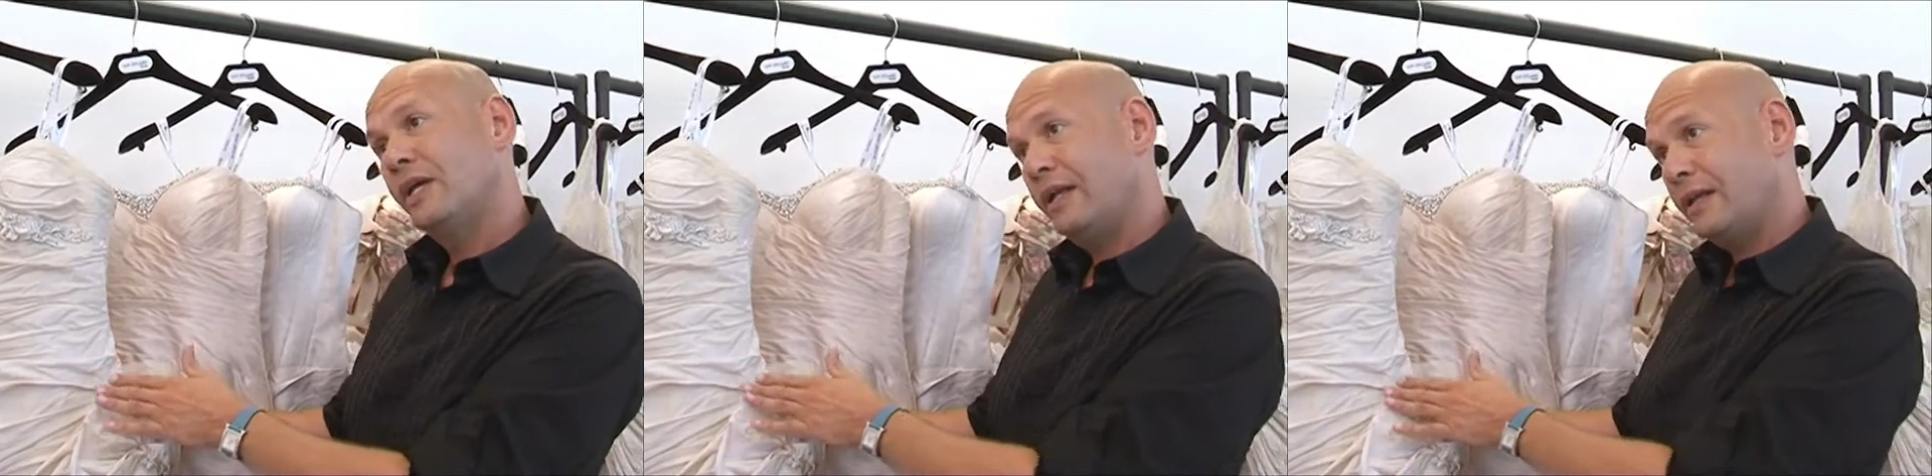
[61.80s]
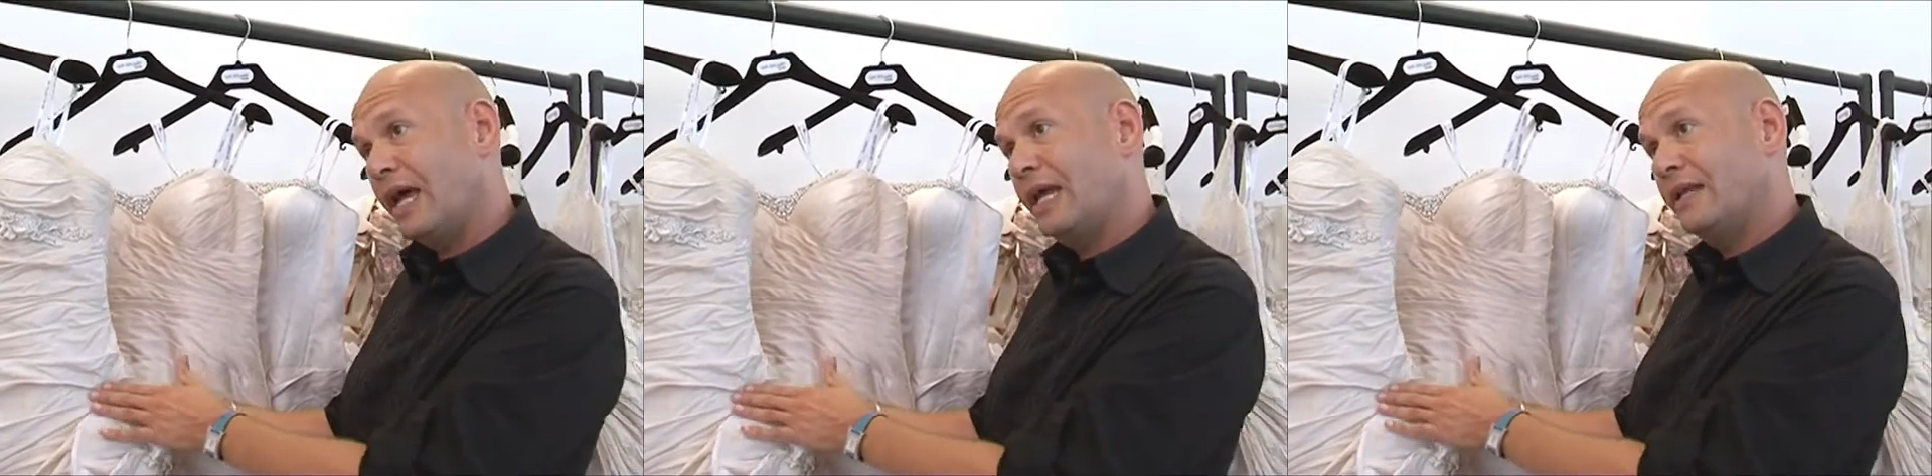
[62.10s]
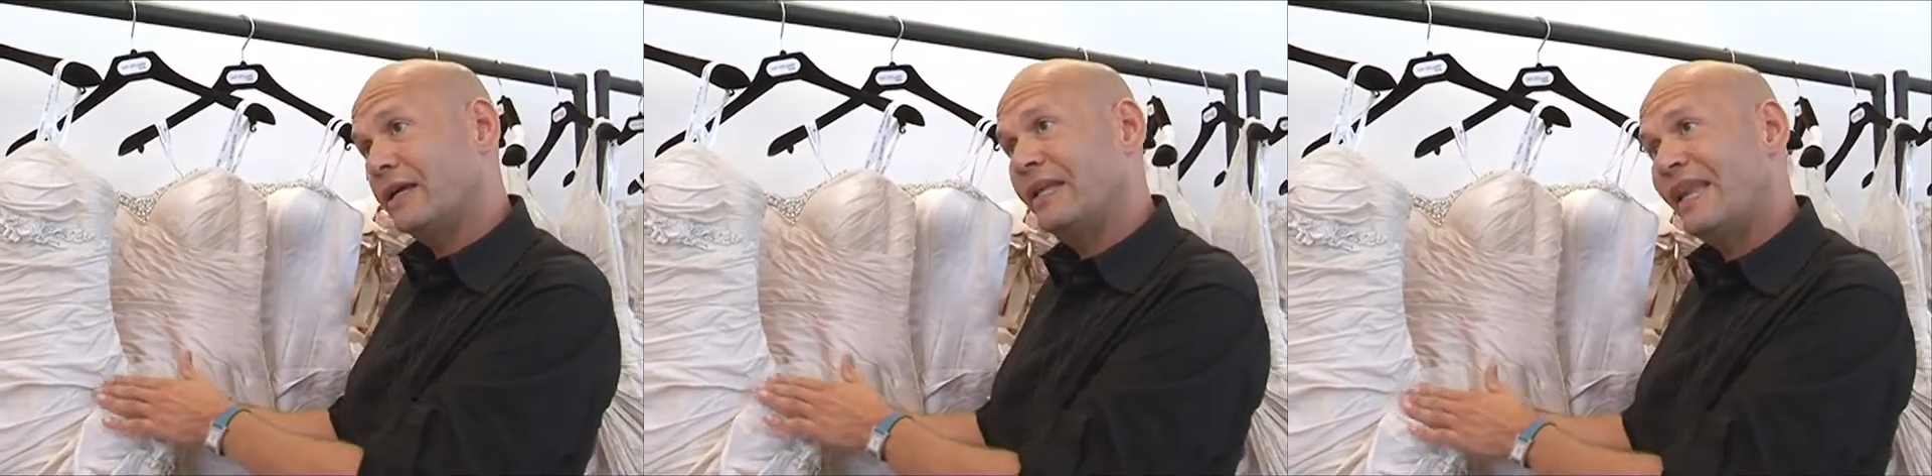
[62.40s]
and
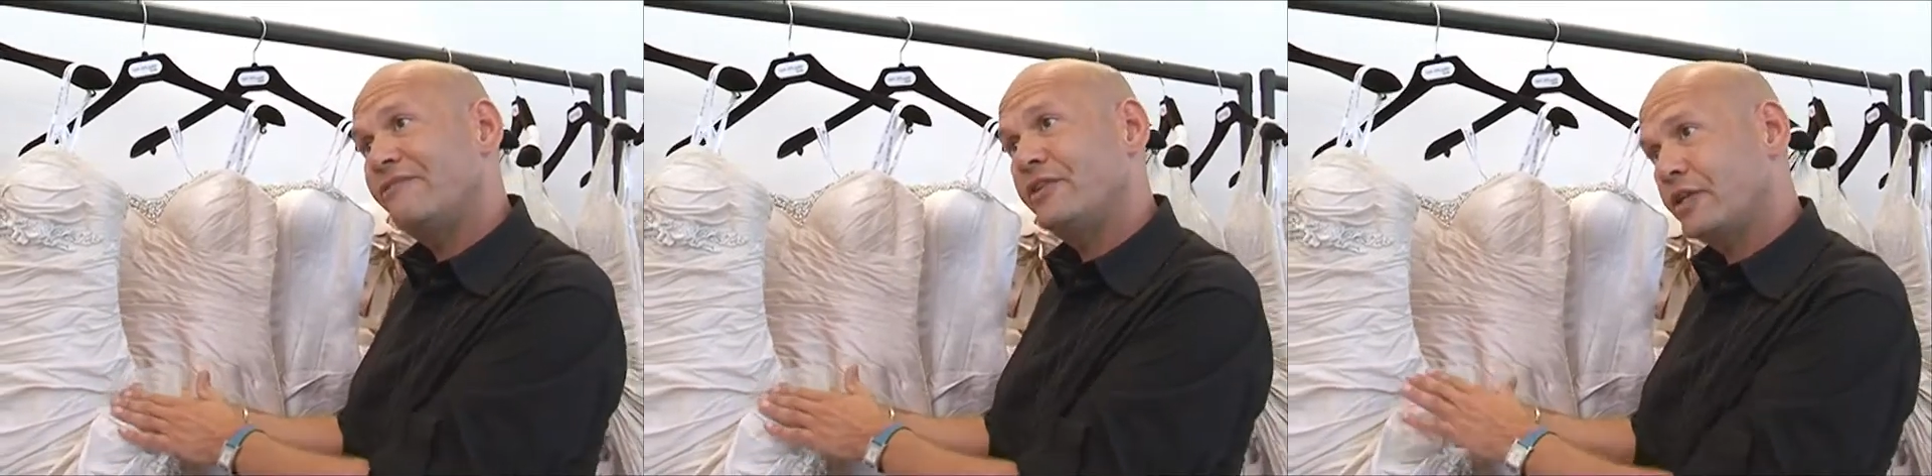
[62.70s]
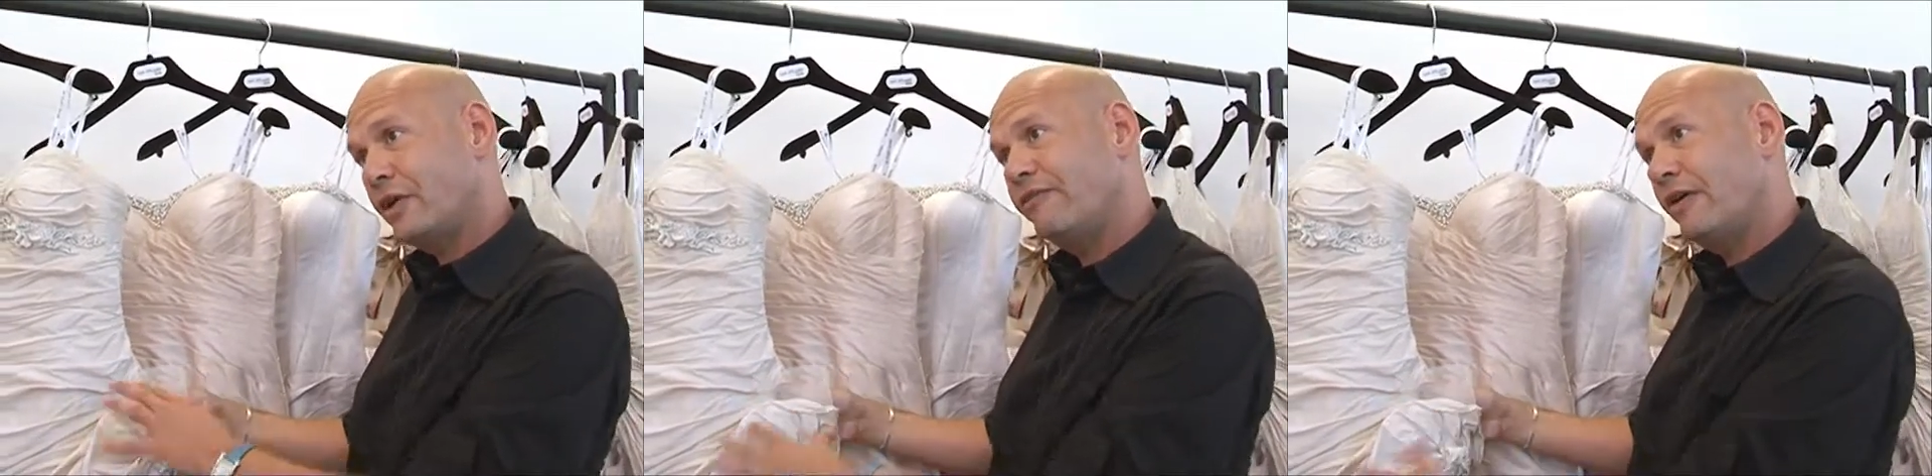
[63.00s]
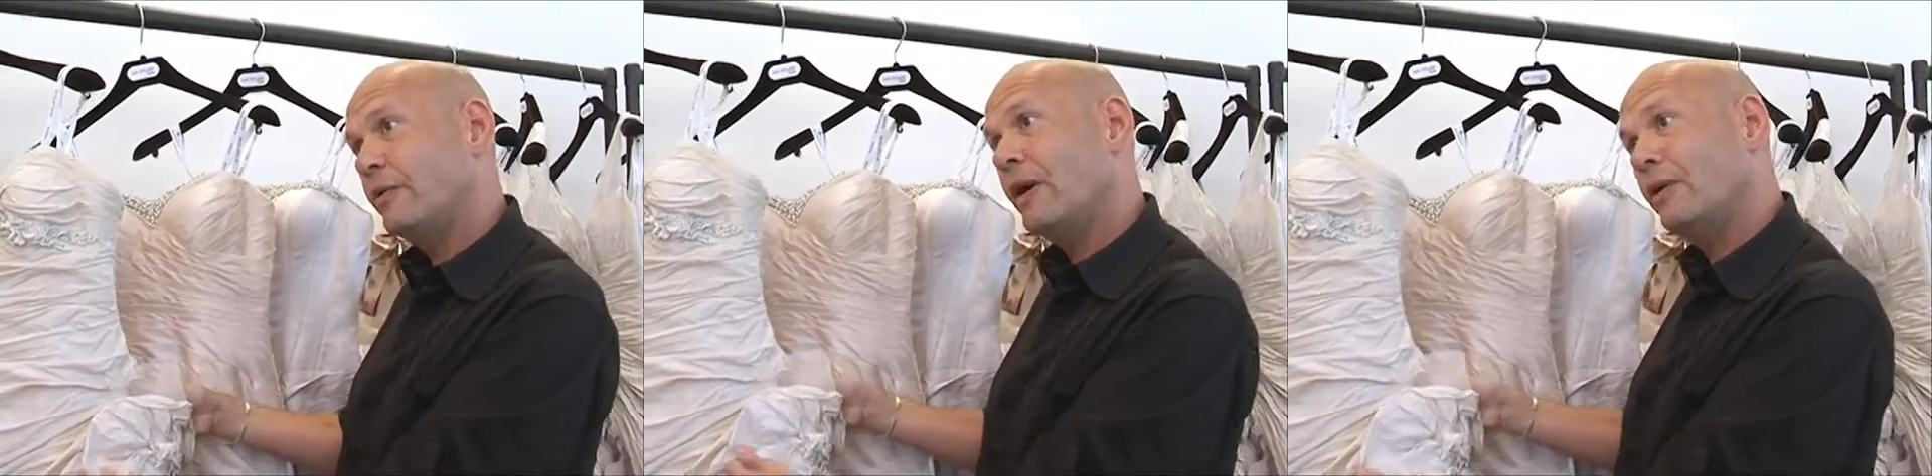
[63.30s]
lilac and lavender go
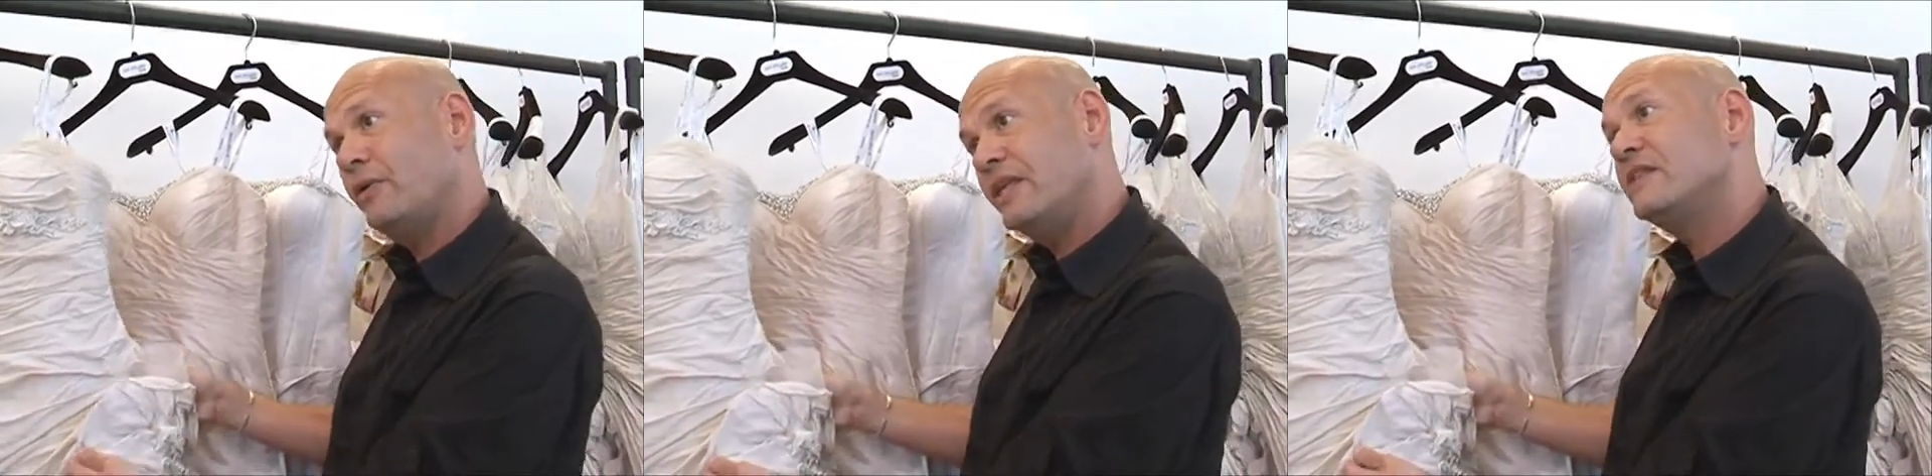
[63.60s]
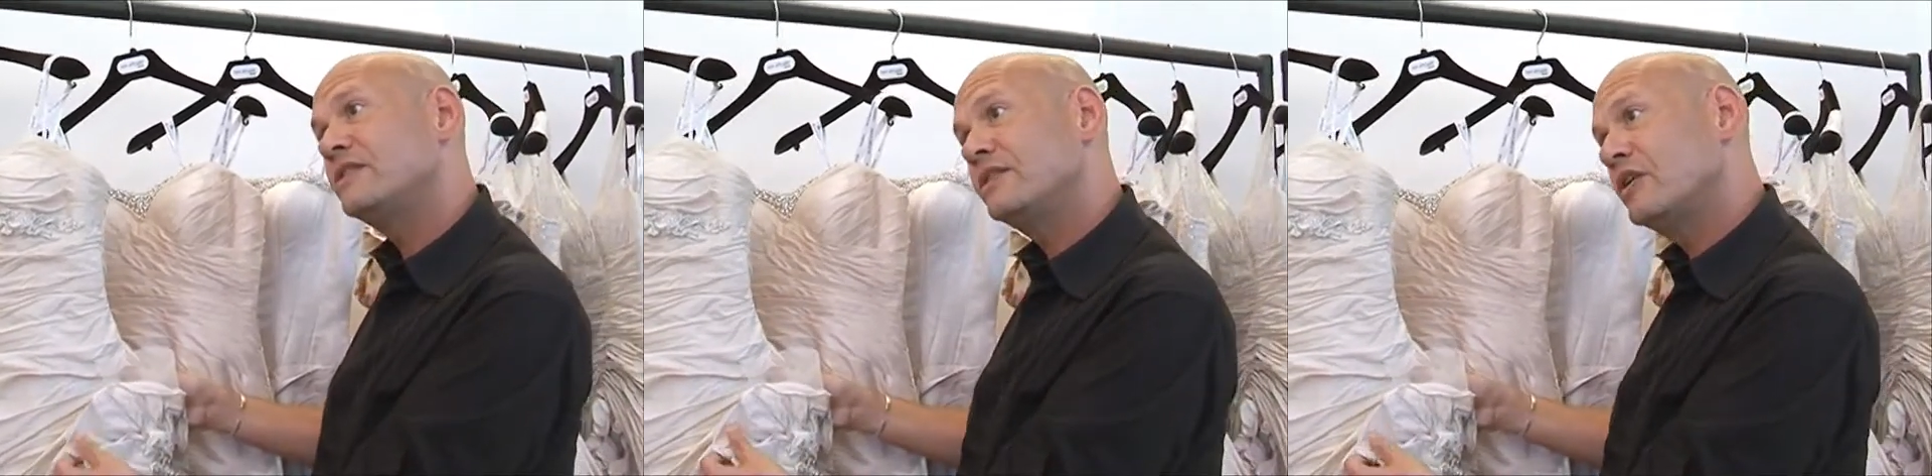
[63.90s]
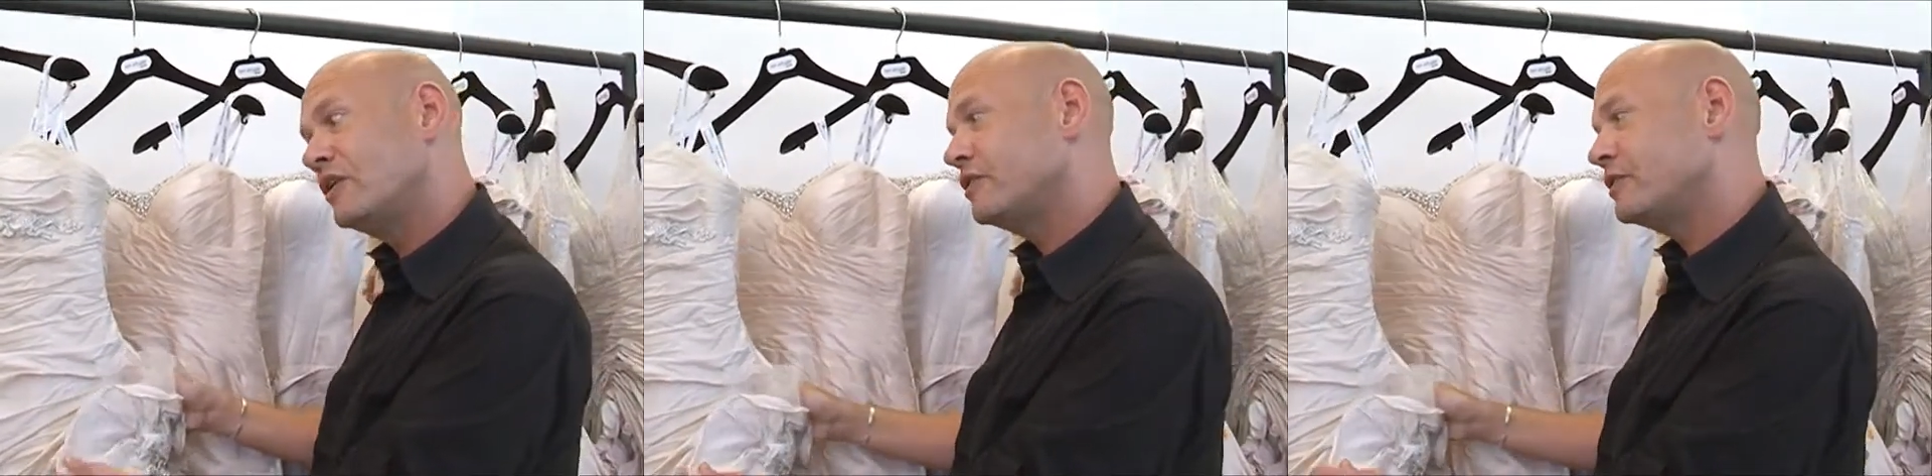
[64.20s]
very well with this
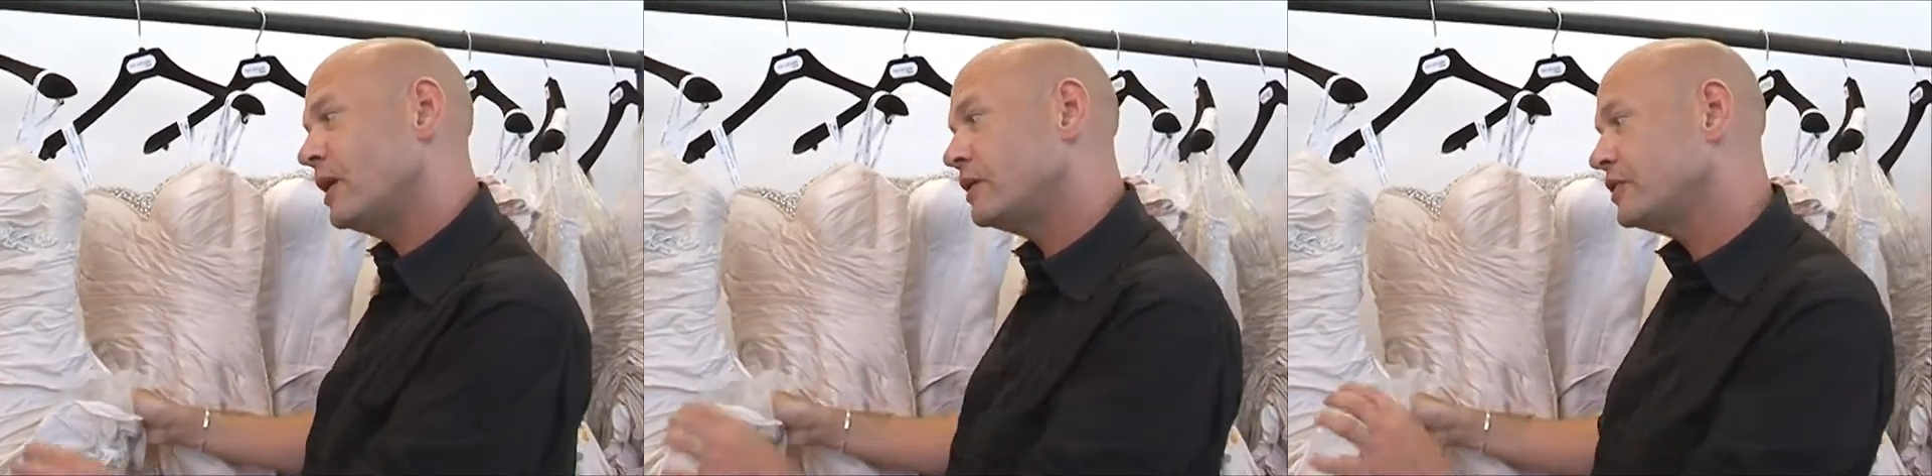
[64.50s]
colour as well.